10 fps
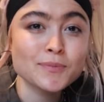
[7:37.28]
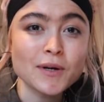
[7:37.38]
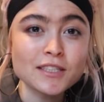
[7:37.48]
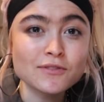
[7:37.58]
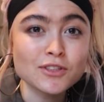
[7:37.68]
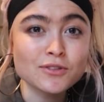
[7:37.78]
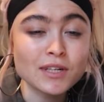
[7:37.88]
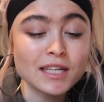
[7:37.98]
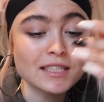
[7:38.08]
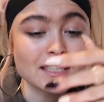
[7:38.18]
Express have just
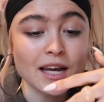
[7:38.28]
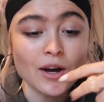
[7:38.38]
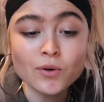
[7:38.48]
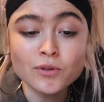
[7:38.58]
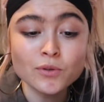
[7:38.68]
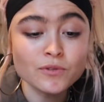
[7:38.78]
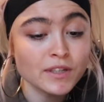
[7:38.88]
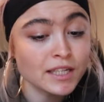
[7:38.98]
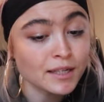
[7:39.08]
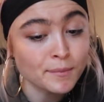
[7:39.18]
released a whole new
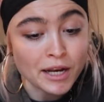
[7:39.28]
vegan